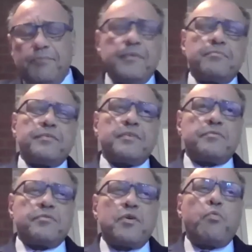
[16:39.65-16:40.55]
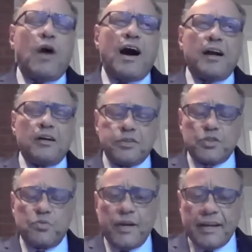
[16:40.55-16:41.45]
the wild
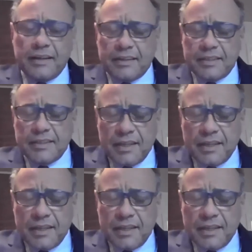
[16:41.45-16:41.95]
swings